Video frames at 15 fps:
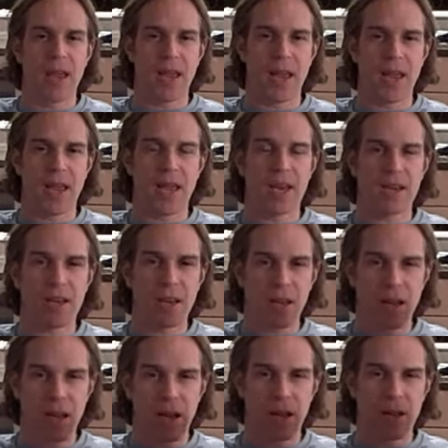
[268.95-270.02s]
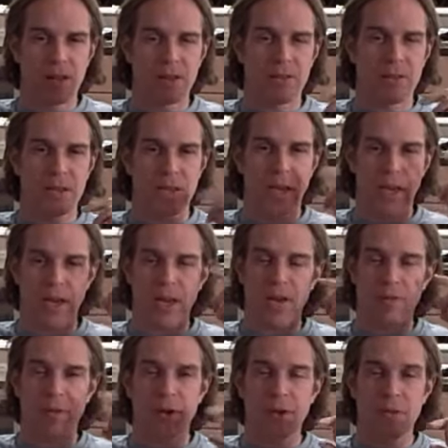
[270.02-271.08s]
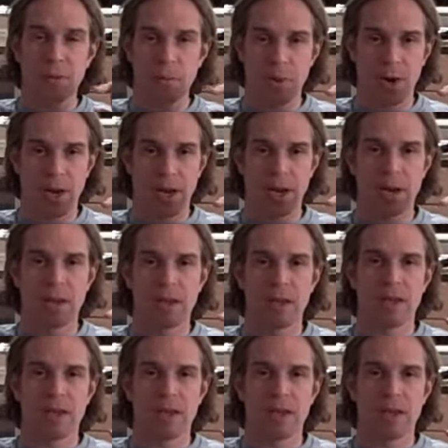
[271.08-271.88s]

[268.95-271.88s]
and uh, the uh, covering of the brain,